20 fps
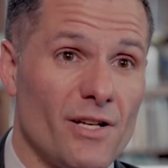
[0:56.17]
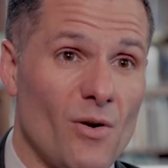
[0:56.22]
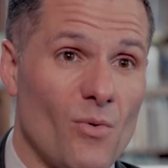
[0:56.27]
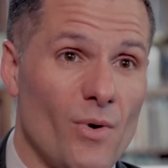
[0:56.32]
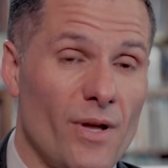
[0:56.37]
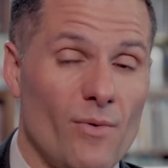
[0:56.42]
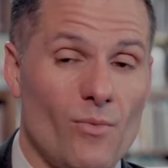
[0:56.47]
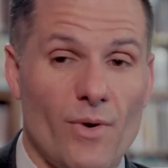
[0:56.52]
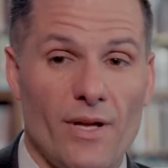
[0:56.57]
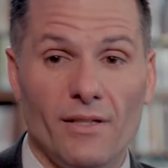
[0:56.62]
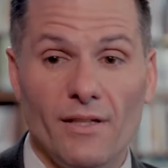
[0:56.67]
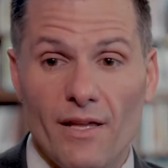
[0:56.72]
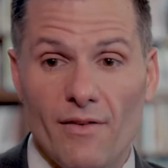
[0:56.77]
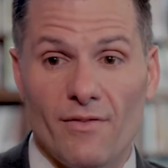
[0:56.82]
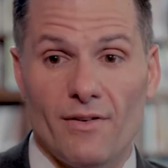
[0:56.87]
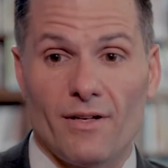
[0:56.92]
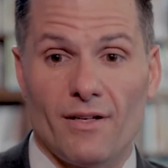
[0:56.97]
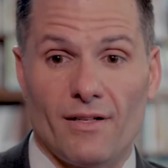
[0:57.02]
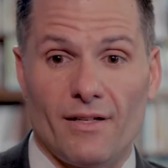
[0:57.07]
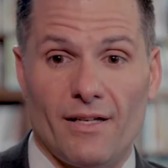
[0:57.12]
We
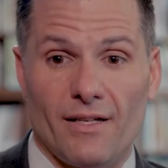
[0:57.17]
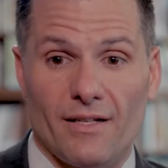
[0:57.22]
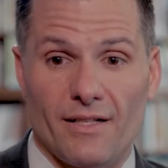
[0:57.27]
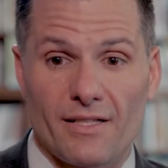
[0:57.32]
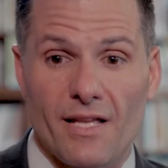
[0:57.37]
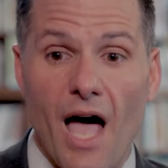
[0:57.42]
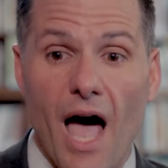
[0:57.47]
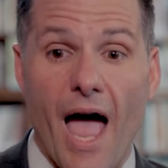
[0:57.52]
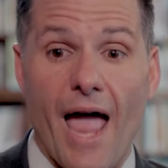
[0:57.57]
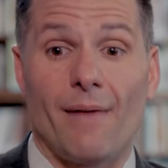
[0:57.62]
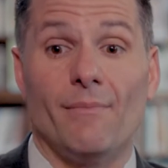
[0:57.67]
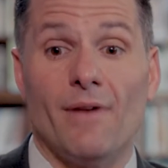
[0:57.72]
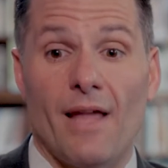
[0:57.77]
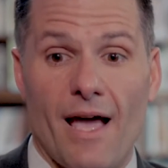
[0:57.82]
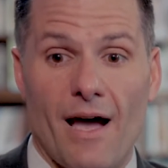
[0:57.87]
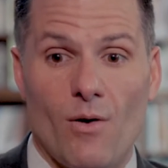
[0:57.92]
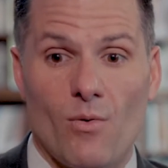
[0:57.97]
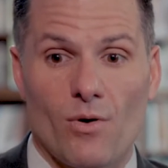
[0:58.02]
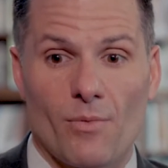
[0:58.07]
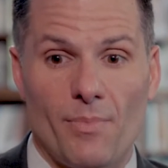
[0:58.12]
live in a time
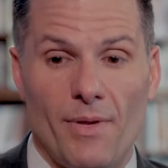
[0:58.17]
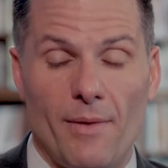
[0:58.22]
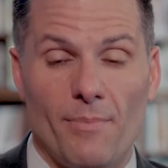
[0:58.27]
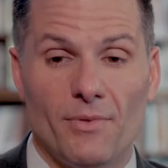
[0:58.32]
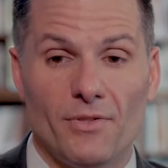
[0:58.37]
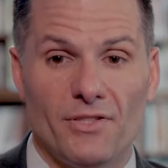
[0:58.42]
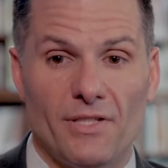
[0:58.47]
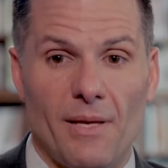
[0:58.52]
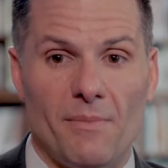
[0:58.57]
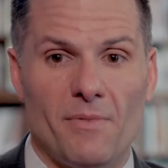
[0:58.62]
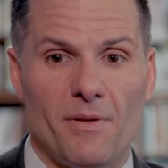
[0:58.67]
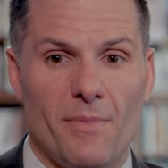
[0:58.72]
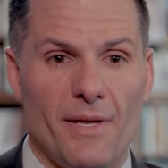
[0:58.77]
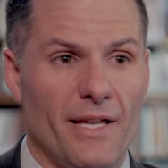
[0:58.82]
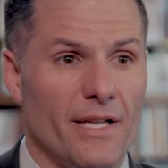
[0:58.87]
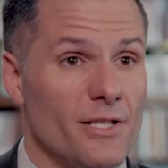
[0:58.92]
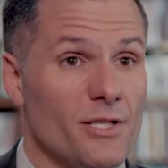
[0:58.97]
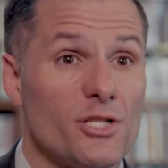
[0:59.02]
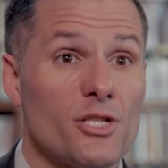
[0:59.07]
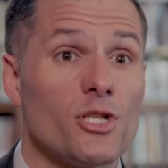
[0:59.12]
now where people seem to
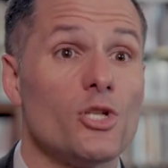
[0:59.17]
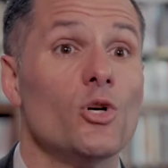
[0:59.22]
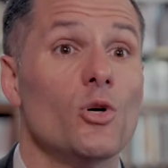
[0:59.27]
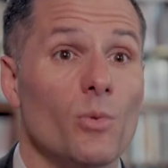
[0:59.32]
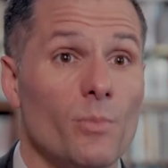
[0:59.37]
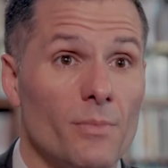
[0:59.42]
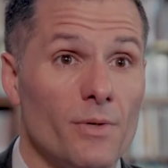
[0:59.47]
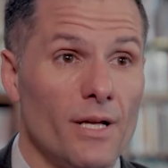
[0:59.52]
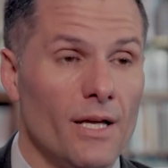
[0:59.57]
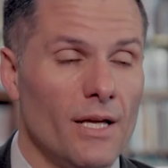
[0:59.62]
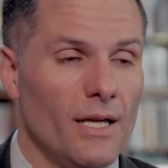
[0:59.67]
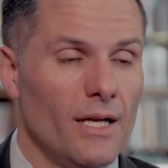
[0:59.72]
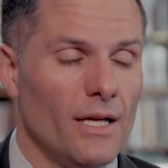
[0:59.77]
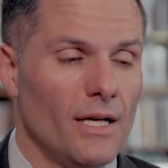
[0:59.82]
be consumed